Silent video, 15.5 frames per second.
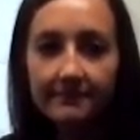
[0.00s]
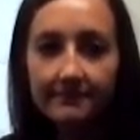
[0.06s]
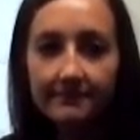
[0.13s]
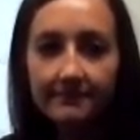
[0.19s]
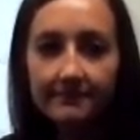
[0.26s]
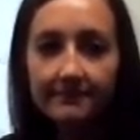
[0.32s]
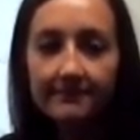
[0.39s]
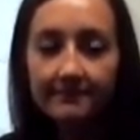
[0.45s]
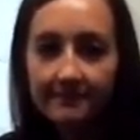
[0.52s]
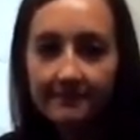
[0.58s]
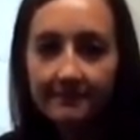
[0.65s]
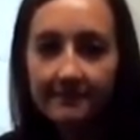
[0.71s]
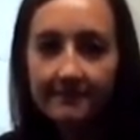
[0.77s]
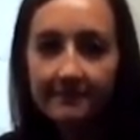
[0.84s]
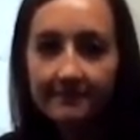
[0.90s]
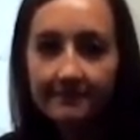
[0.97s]

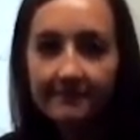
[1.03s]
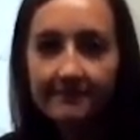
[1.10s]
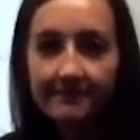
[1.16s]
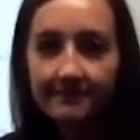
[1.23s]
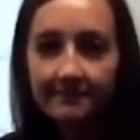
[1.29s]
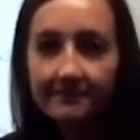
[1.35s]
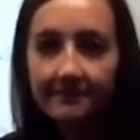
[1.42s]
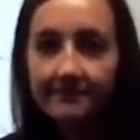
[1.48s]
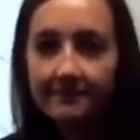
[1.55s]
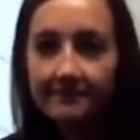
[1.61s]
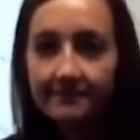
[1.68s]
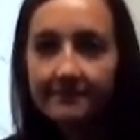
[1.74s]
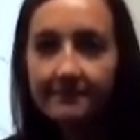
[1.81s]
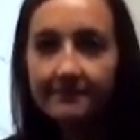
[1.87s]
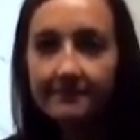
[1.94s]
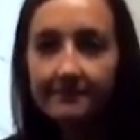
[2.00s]

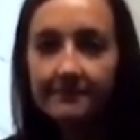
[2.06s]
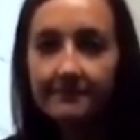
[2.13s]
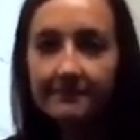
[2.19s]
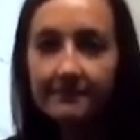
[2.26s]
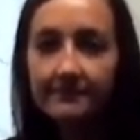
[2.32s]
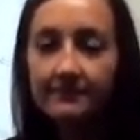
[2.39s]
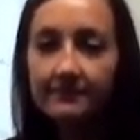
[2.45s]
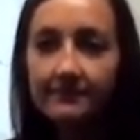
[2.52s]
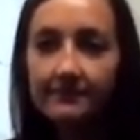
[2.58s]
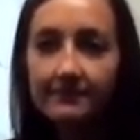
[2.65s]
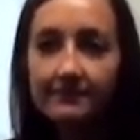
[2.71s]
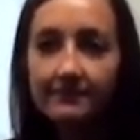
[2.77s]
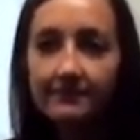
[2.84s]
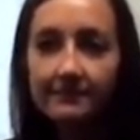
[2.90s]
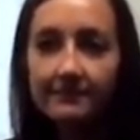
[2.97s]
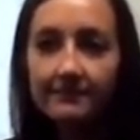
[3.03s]

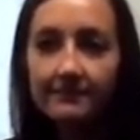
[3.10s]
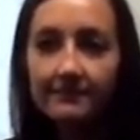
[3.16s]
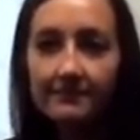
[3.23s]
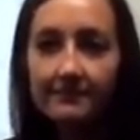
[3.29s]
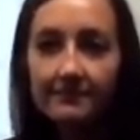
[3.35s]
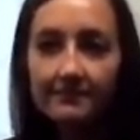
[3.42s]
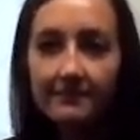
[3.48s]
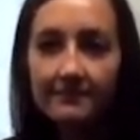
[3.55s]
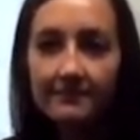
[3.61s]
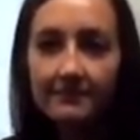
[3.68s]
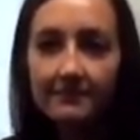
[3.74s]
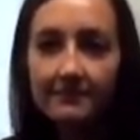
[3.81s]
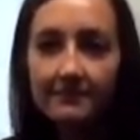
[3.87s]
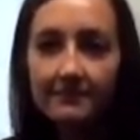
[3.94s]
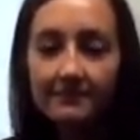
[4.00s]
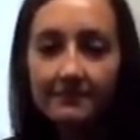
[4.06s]

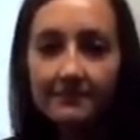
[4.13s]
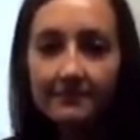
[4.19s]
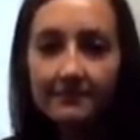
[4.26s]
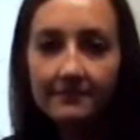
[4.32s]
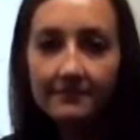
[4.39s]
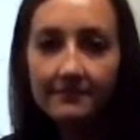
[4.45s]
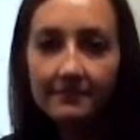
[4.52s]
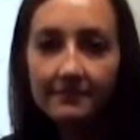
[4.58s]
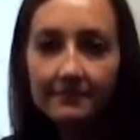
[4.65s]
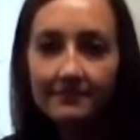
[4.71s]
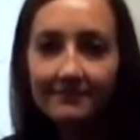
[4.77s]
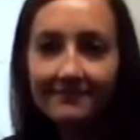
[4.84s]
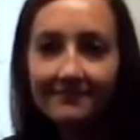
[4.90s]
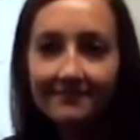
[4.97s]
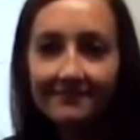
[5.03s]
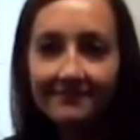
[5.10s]

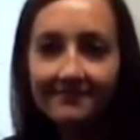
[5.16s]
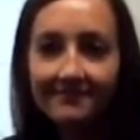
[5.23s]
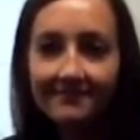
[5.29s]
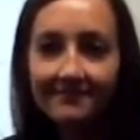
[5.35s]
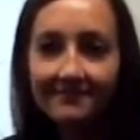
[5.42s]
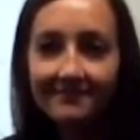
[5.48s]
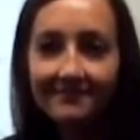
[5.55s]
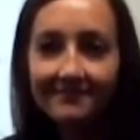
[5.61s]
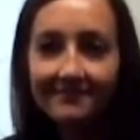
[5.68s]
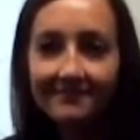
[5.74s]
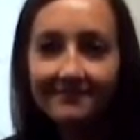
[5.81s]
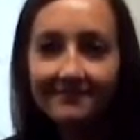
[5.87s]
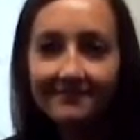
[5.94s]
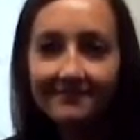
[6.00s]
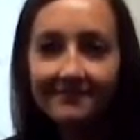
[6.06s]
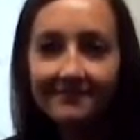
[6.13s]

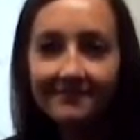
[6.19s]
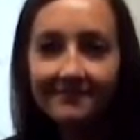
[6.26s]
(not speaking)